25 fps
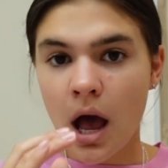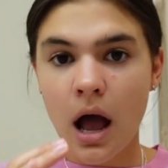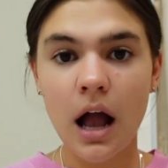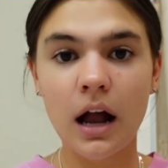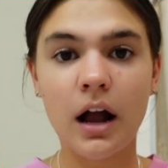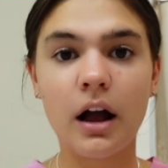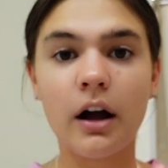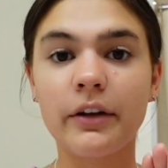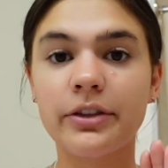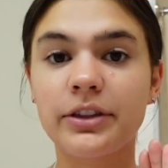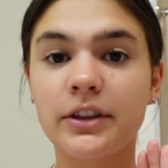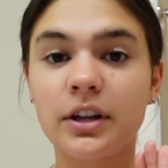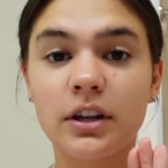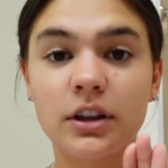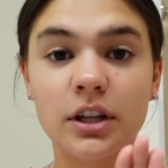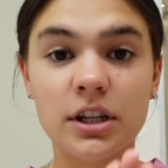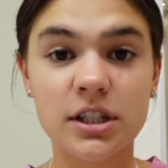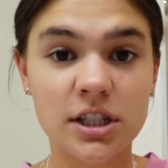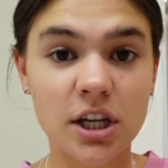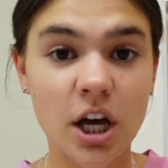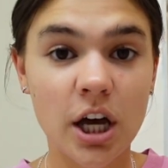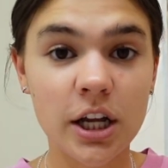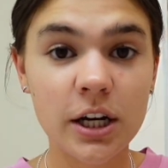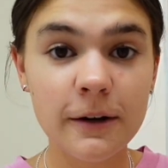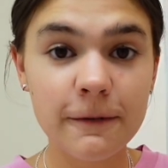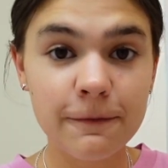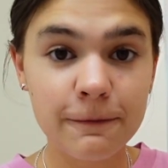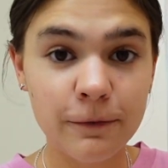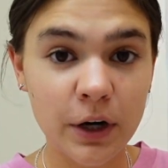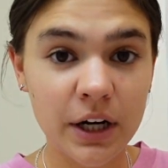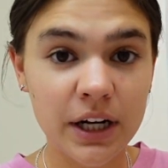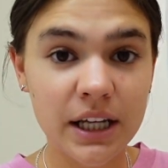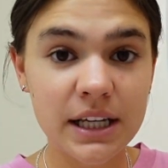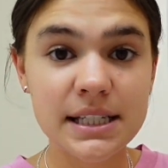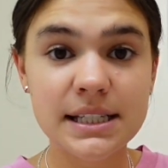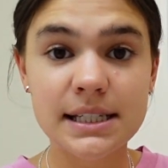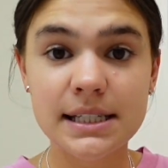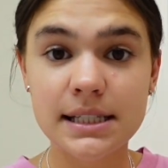I got the lasagna
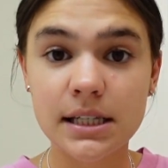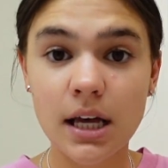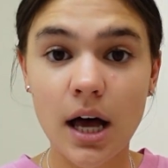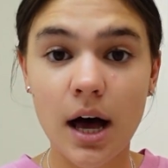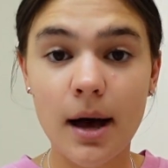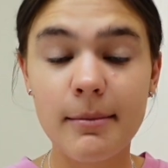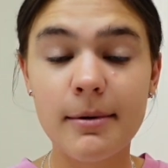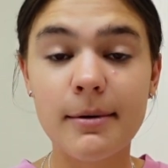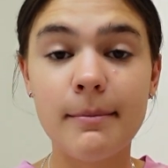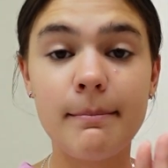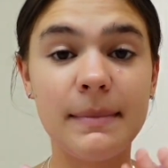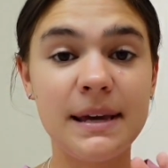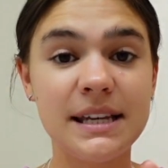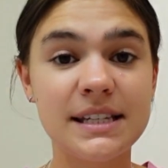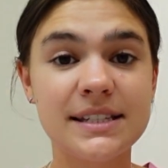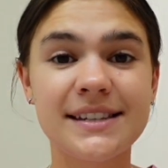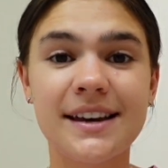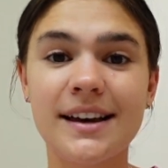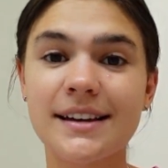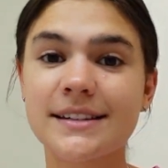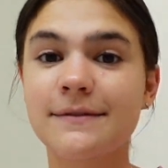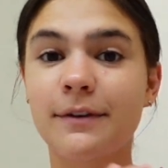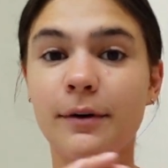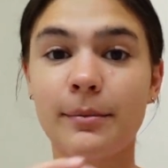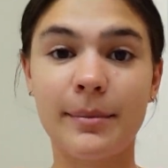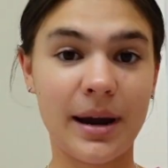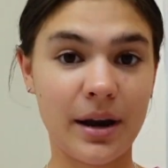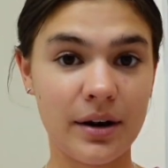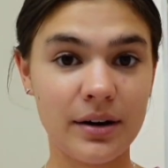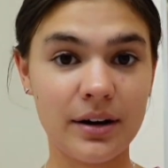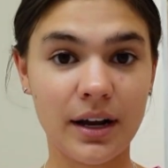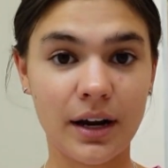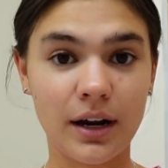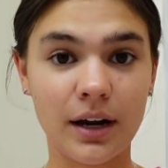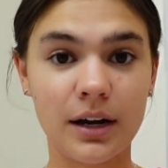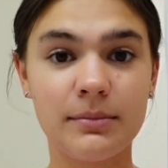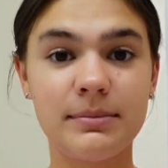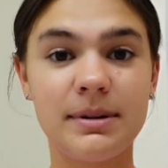fritta sub meat sauce for
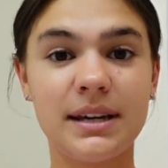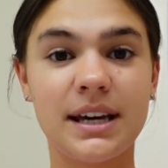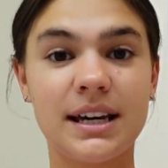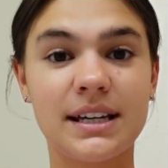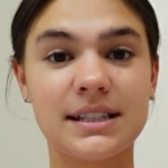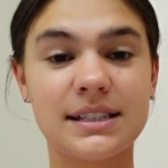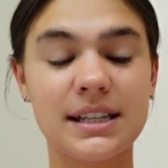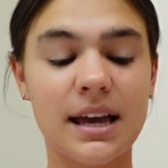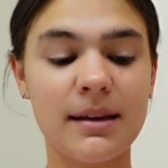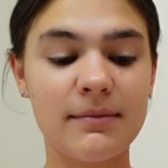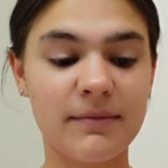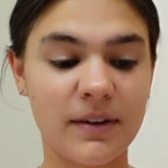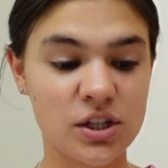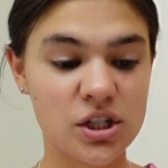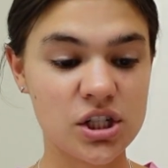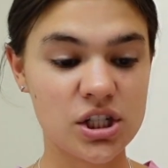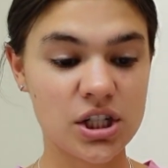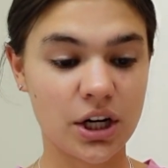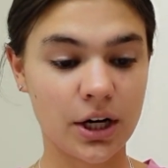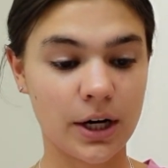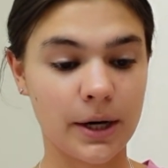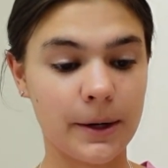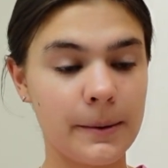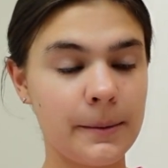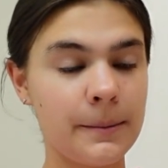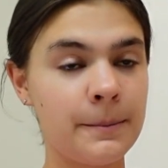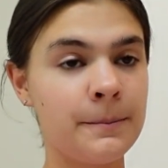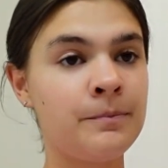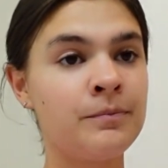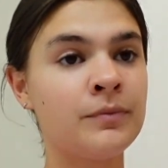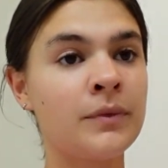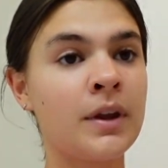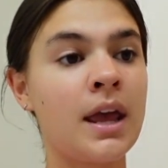marinara because I'm vegetarian.